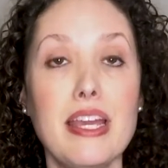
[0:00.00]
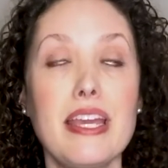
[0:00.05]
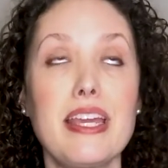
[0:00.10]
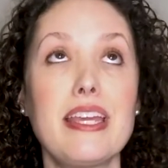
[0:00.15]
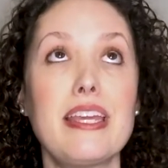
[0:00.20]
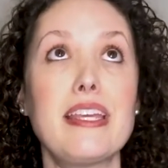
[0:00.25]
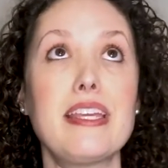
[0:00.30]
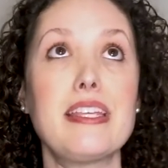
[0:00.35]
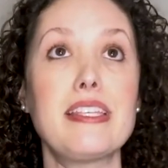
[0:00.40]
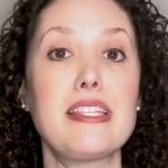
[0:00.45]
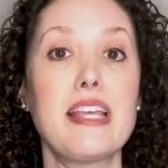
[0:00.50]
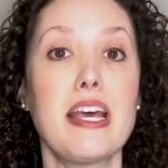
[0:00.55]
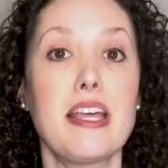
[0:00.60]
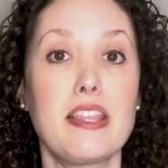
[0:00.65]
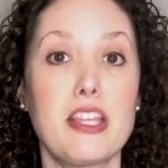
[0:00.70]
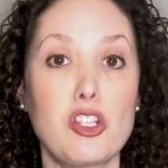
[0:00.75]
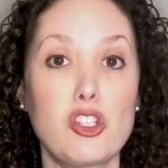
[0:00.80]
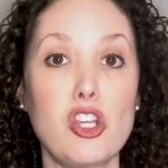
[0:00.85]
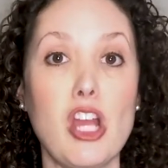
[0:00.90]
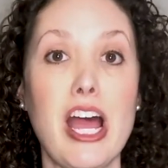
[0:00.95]
is
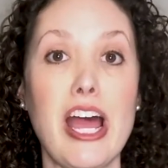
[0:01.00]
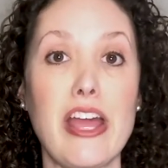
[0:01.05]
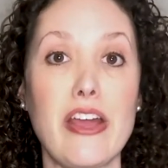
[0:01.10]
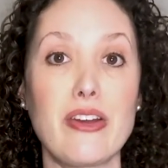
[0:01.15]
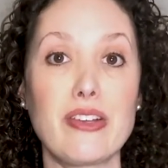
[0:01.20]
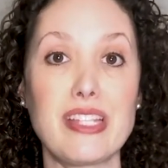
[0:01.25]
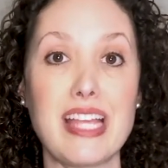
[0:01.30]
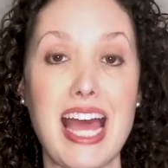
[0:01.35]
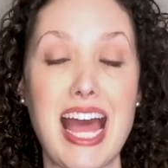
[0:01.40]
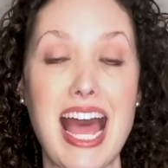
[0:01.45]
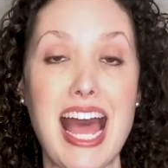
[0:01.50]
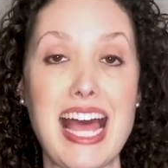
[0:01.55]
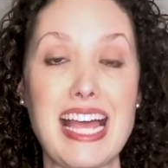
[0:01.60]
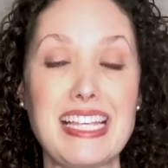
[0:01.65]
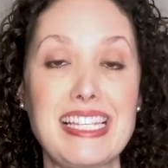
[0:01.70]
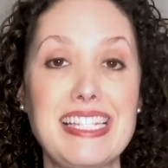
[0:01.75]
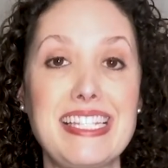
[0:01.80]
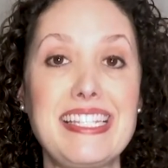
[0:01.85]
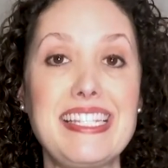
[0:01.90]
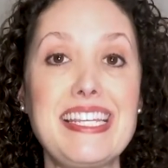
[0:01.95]
the child
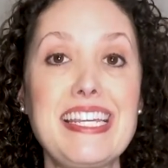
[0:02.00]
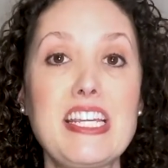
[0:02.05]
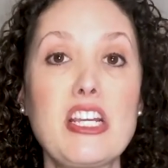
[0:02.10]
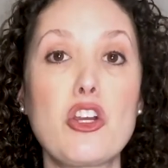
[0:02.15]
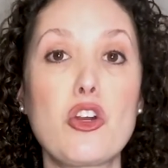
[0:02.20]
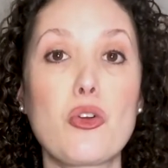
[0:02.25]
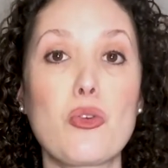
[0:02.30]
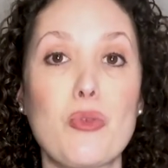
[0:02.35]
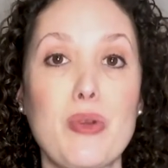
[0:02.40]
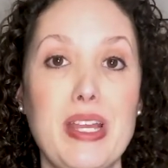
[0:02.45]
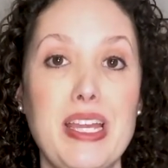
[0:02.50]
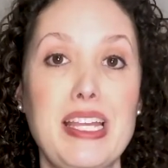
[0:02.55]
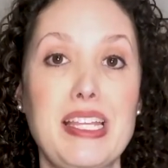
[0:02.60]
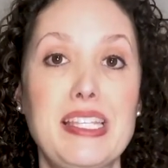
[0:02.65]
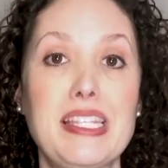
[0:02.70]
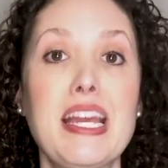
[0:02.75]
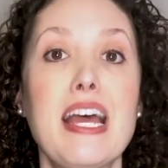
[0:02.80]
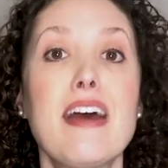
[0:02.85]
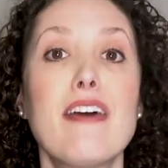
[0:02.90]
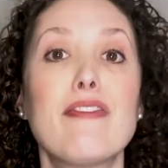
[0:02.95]
has
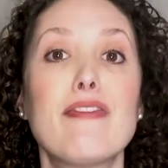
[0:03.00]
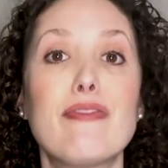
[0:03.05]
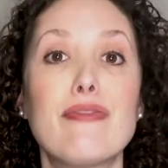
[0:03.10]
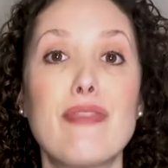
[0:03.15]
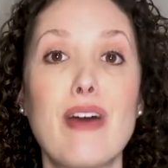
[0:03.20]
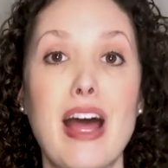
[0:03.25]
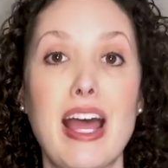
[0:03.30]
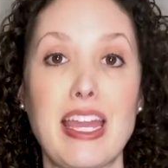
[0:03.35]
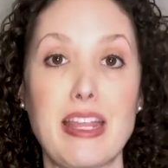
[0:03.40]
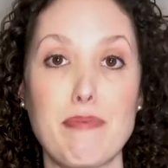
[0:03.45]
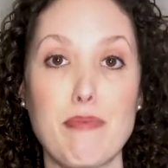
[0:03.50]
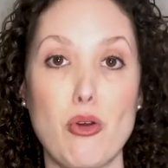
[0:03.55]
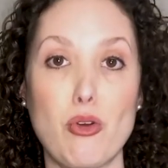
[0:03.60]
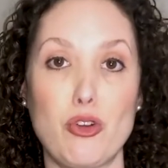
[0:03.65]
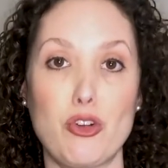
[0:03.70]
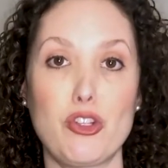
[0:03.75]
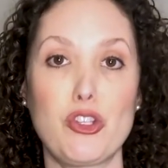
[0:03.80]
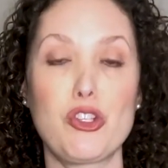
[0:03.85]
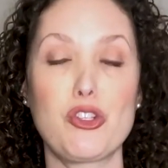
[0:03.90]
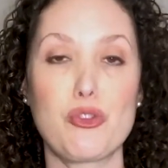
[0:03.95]
decreased fine
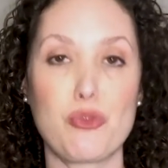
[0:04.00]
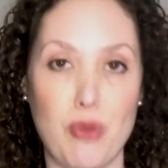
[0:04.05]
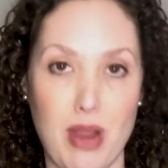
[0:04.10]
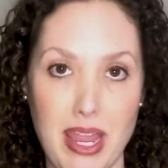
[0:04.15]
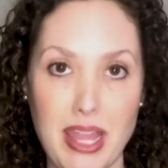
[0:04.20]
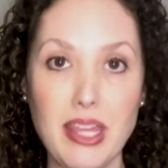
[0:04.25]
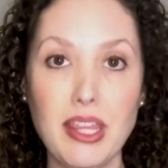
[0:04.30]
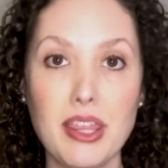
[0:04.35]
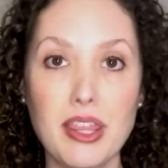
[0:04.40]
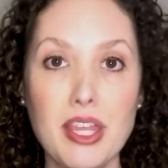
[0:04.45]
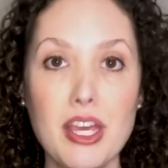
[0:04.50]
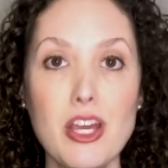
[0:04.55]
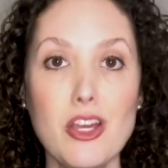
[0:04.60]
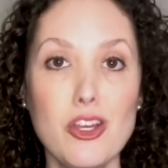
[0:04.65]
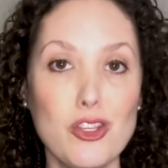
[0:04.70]
motor strength.